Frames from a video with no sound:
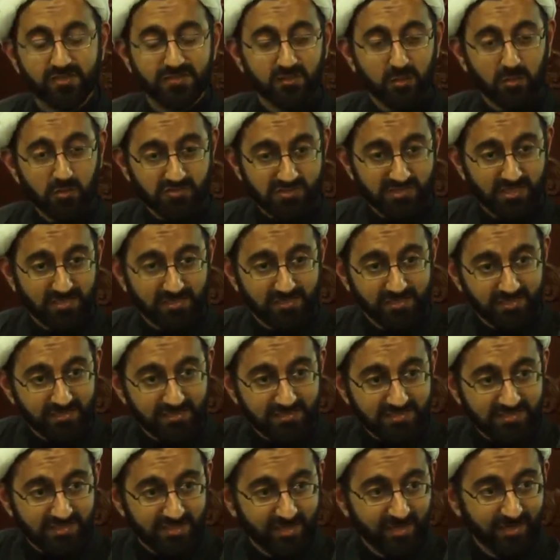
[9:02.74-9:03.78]
and the
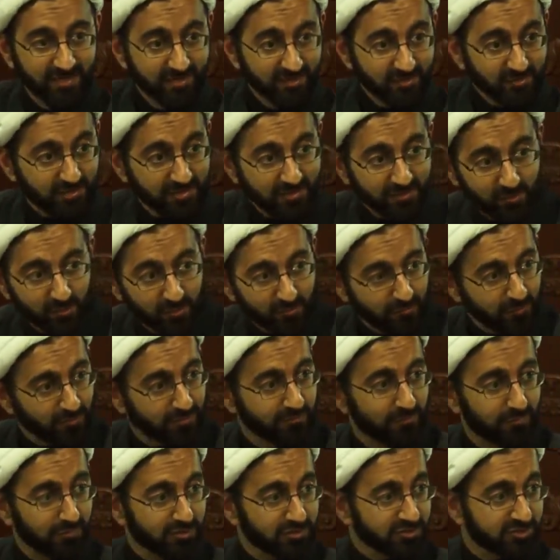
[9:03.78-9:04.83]
Husayniyas, try to go through
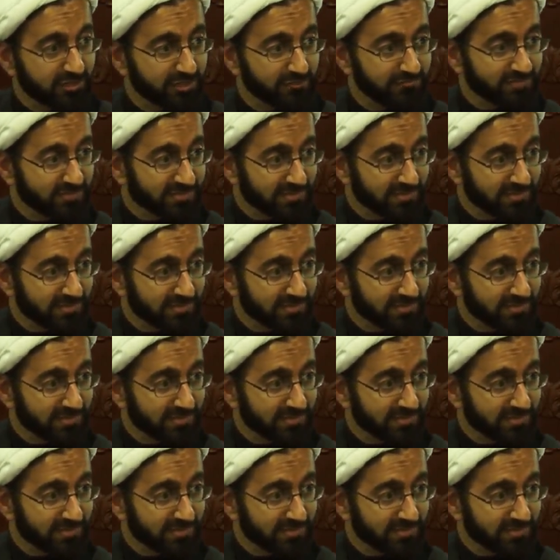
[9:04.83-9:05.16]
the bookshelves